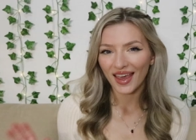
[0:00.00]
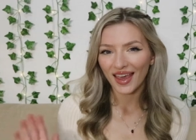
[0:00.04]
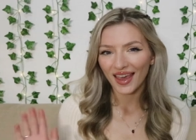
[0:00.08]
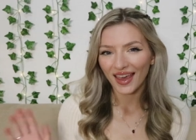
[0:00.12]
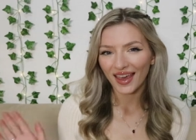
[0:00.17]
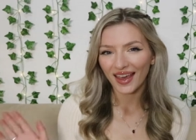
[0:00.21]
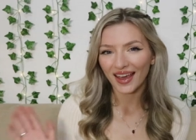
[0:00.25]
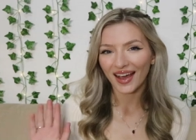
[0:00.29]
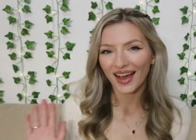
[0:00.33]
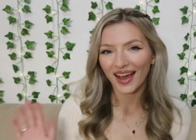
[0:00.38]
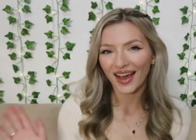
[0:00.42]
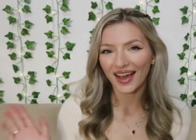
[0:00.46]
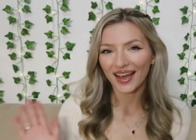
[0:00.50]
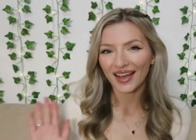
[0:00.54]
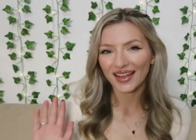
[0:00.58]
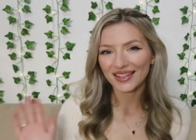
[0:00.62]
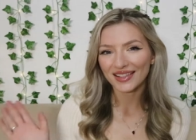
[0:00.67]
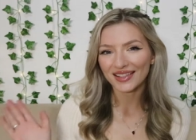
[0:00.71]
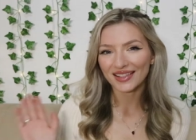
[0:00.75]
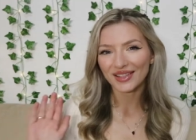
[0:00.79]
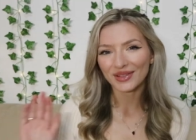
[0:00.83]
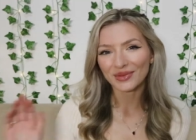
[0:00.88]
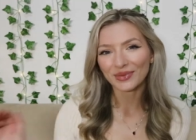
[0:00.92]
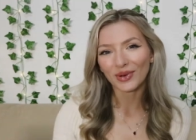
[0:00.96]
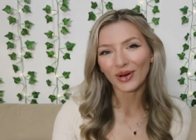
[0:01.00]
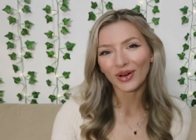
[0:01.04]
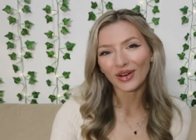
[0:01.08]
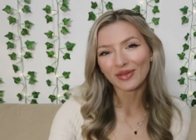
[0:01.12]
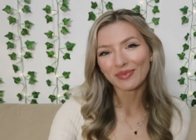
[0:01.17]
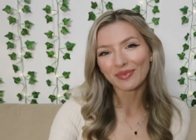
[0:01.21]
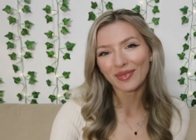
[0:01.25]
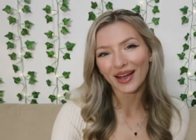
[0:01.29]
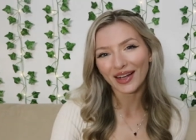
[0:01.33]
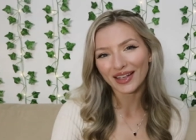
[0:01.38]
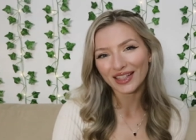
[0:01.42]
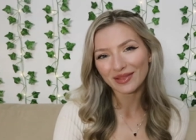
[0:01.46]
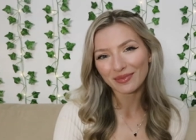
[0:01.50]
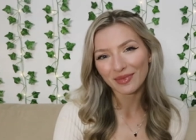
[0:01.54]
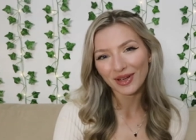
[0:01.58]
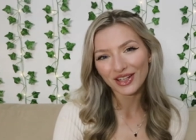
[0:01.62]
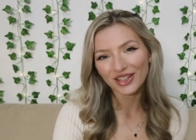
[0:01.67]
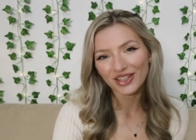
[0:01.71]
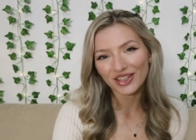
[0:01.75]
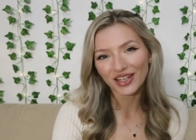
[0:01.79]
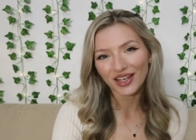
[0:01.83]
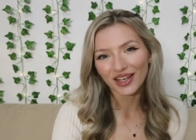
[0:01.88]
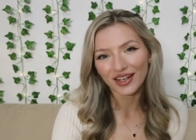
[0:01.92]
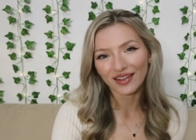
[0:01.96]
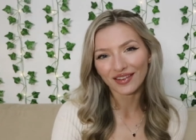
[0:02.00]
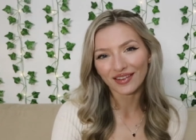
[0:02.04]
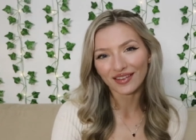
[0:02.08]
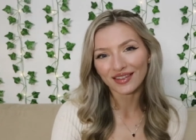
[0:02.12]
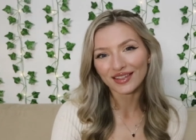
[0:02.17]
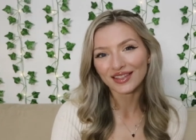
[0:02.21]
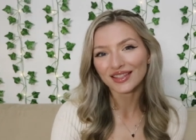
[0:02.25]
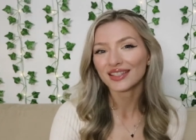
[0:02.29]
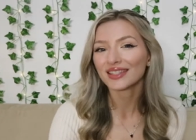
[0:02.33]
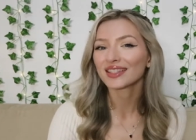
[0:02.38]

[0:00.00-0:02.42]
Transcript: Hey guys and welcome back to my channel.